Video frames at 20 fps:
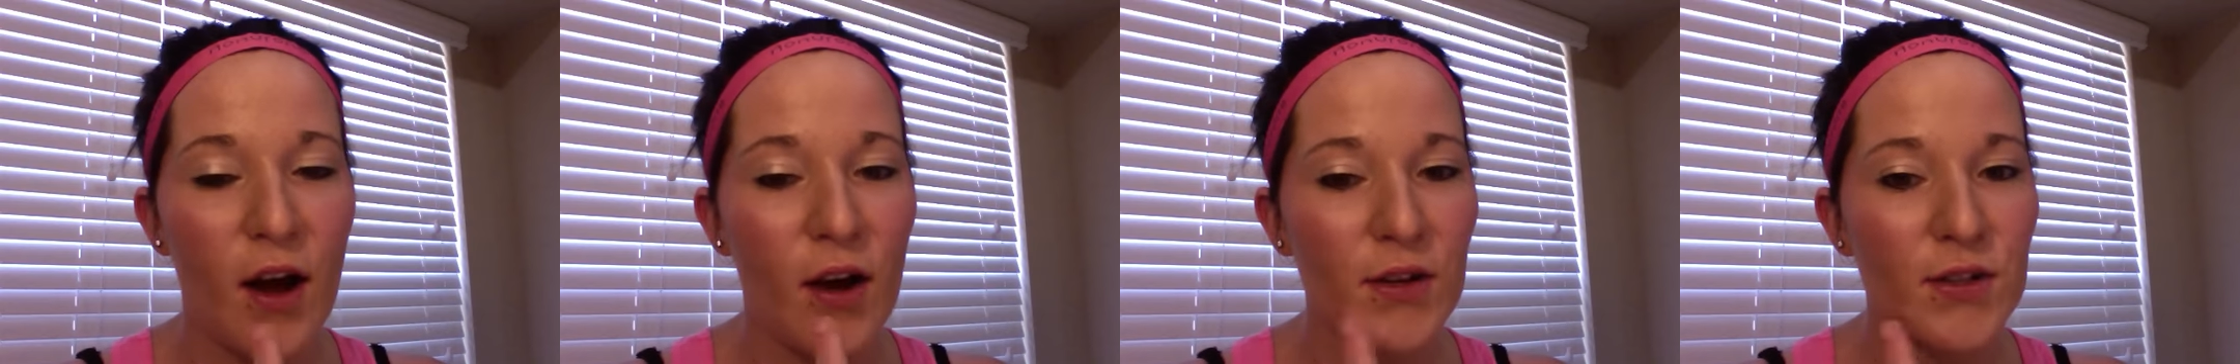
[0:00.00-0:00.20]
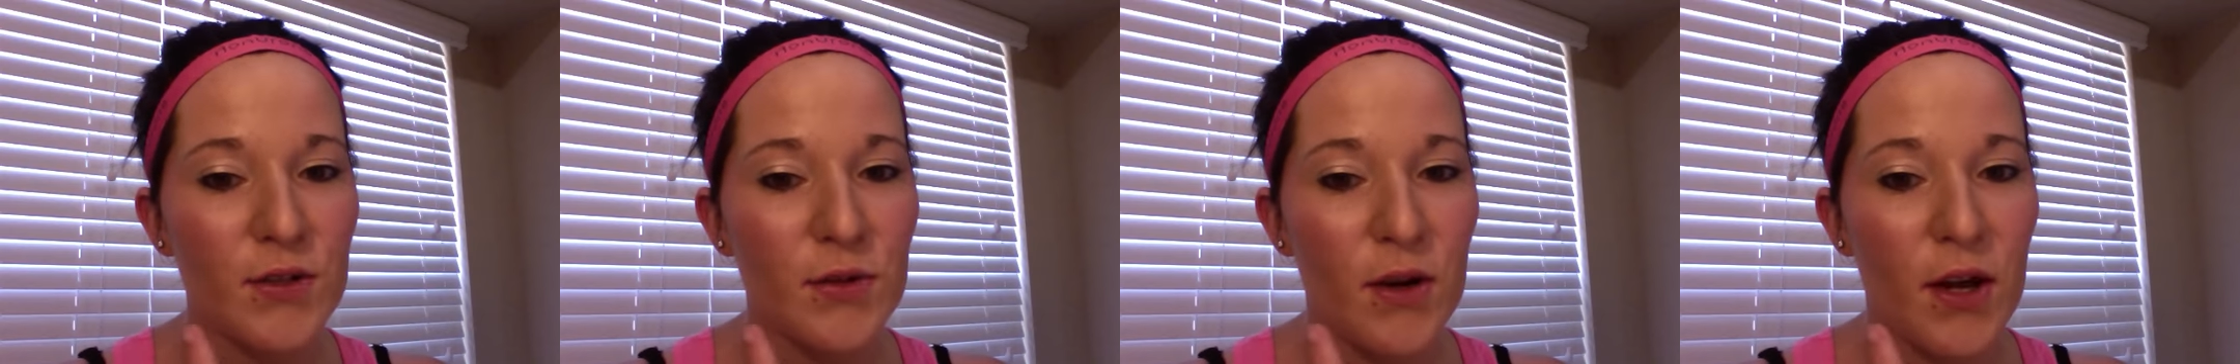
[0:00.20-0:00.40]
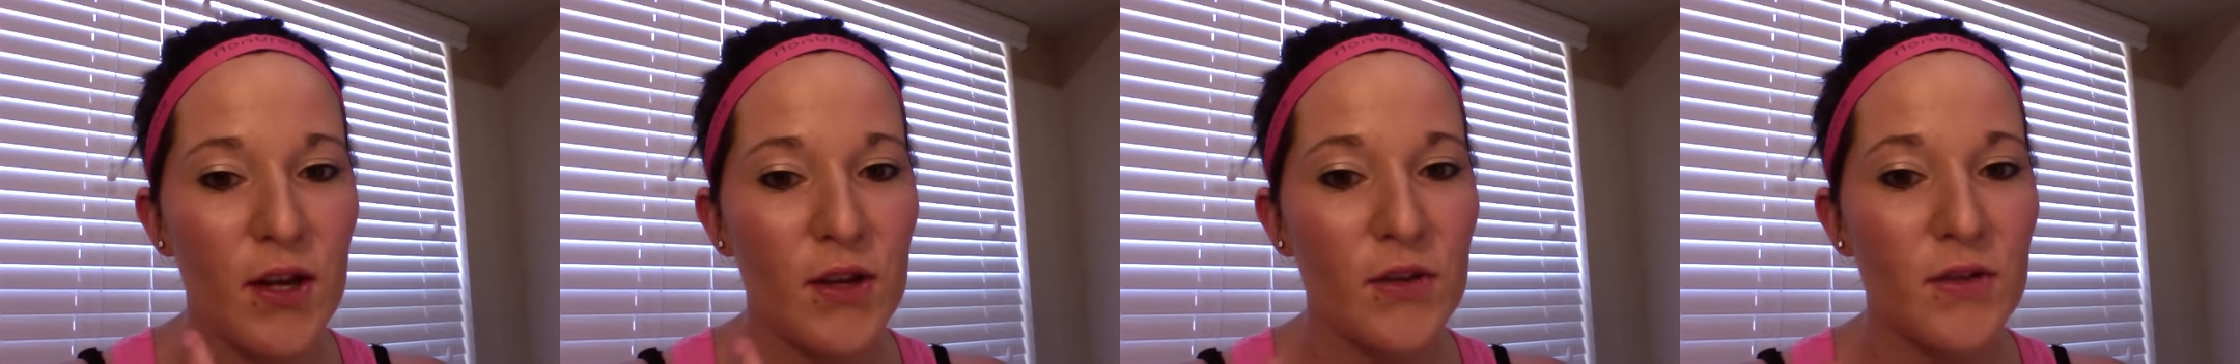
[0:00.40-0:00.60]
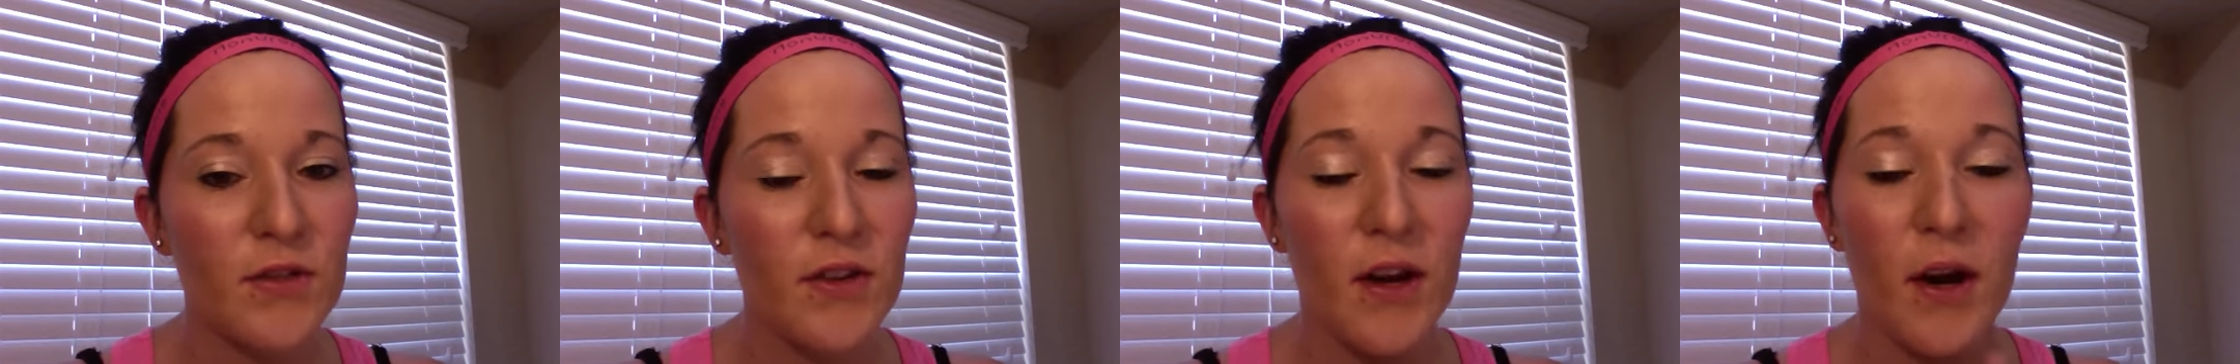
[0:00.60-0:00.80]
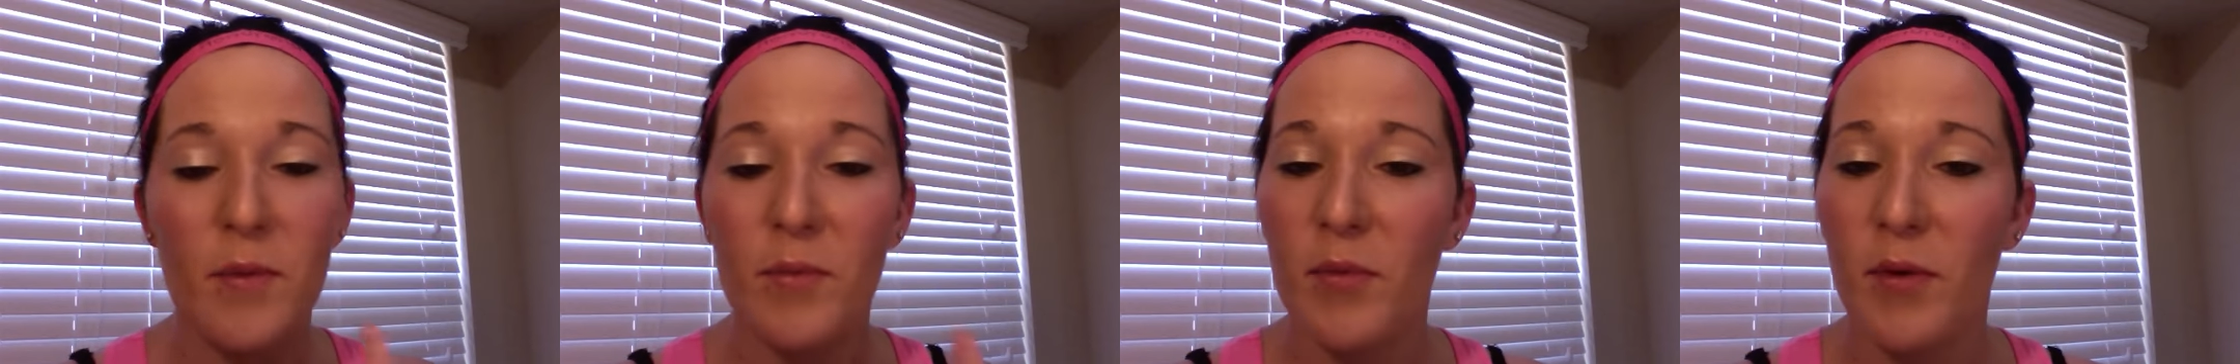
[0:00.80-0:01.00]
I'll do it
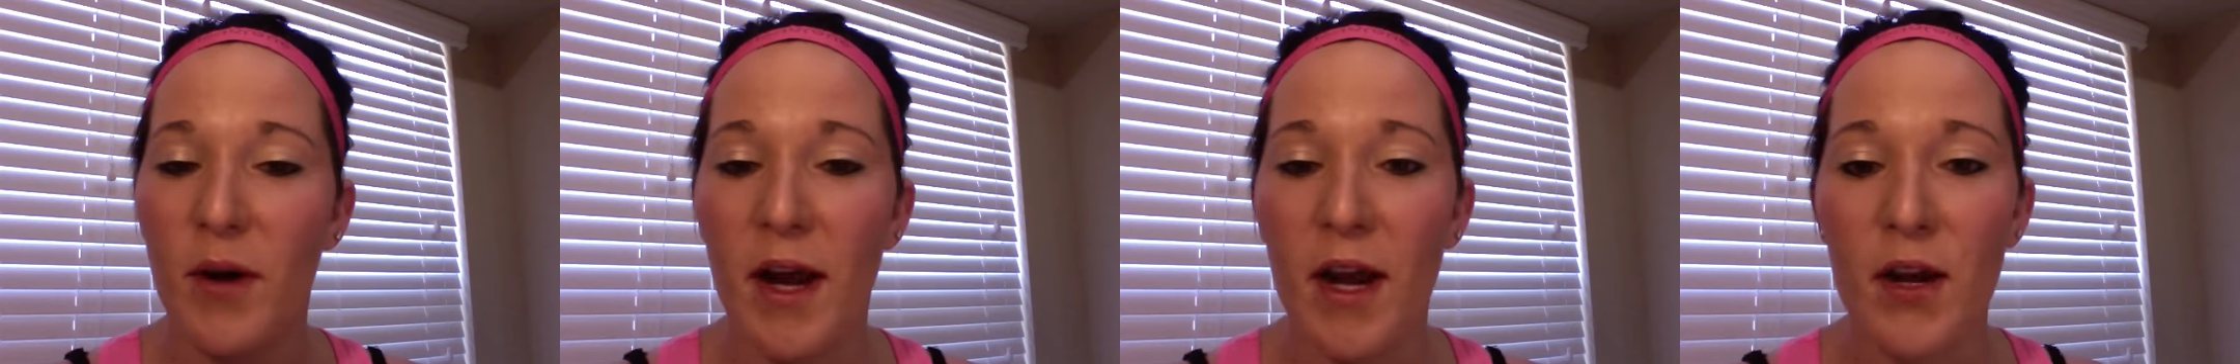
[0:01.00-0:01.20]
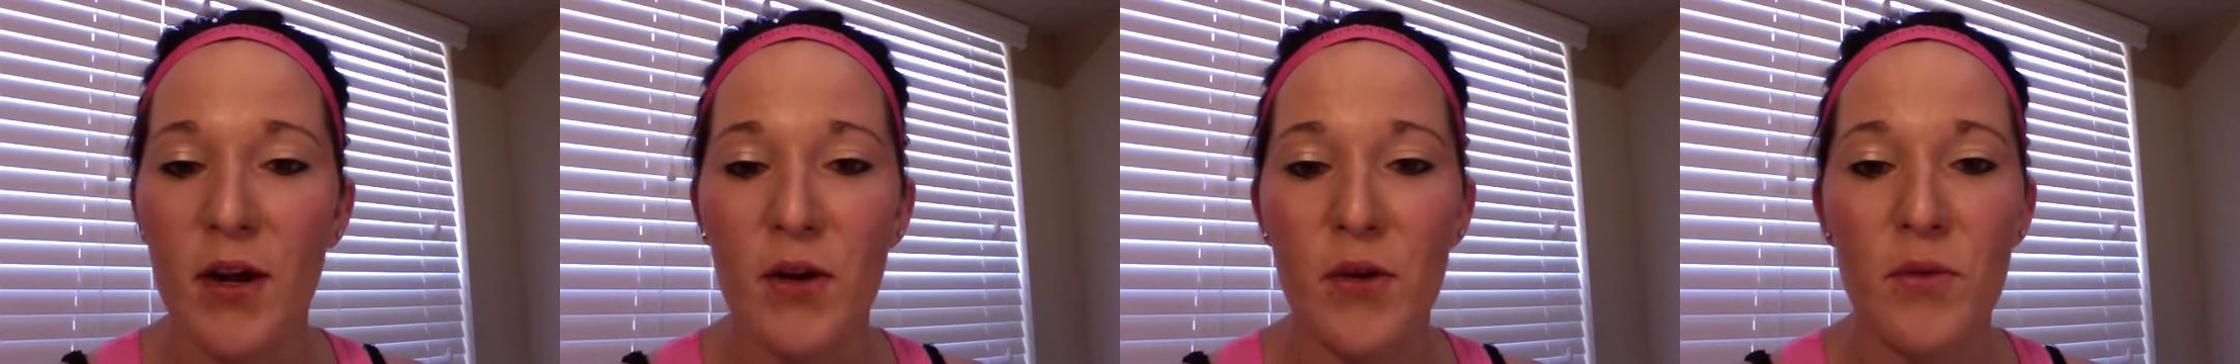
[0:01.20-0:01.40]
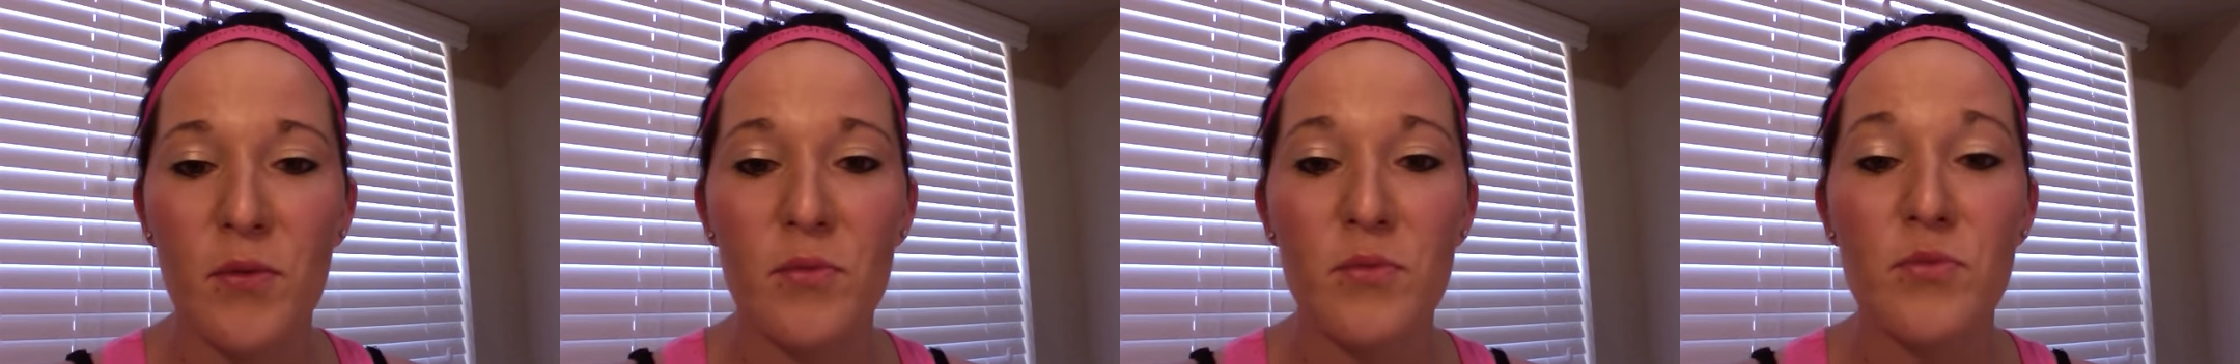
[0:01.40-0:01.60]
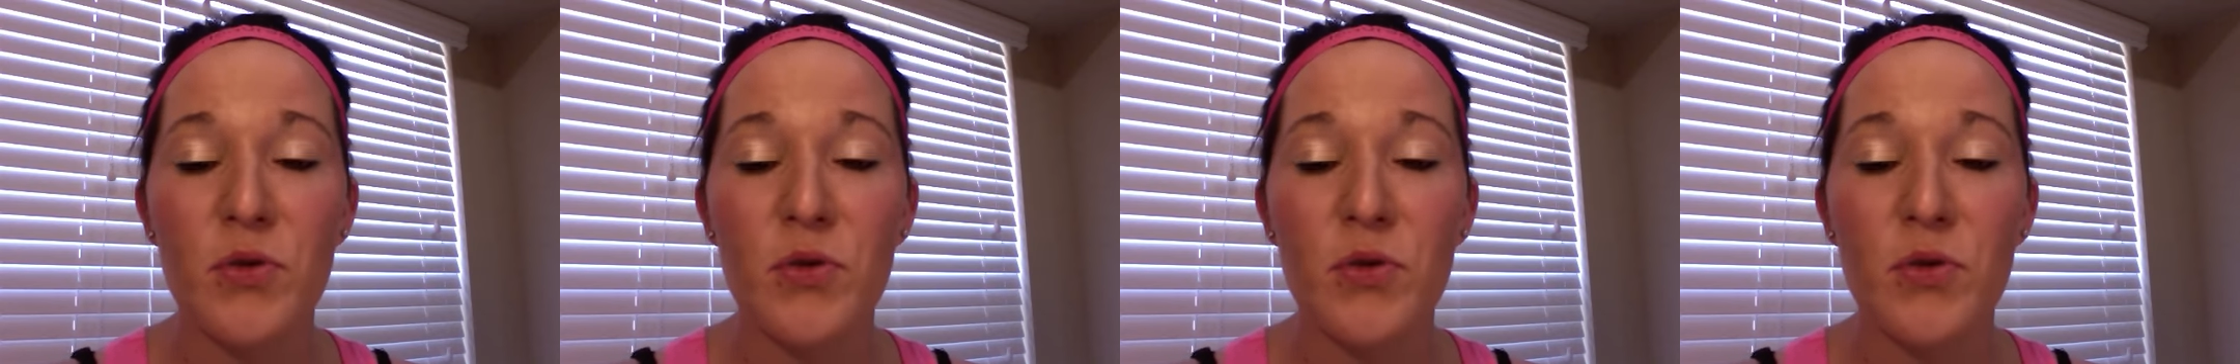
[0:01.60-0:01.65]
using our brand new